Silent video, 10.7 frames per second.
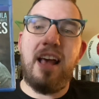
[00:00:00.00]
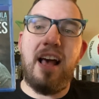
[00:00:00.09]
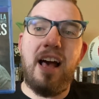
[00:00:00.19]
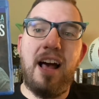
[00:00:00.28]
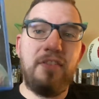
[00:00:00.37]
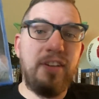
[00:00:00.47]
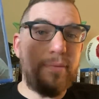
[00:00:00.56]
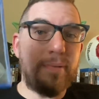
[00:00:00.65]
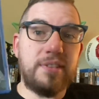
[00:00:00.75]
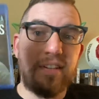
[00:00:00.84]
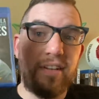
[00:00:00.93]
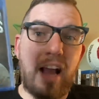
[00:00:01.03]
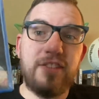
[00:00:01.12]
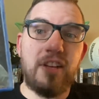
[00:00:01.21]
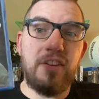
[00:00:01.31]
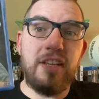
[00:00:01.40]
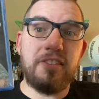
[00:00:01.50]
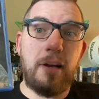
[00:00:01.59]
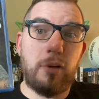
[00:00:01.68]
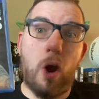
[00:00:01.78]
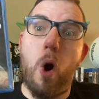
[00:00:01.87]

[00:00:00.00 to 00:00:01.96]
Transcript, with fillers: Uh, this was a, I saw this and I was like,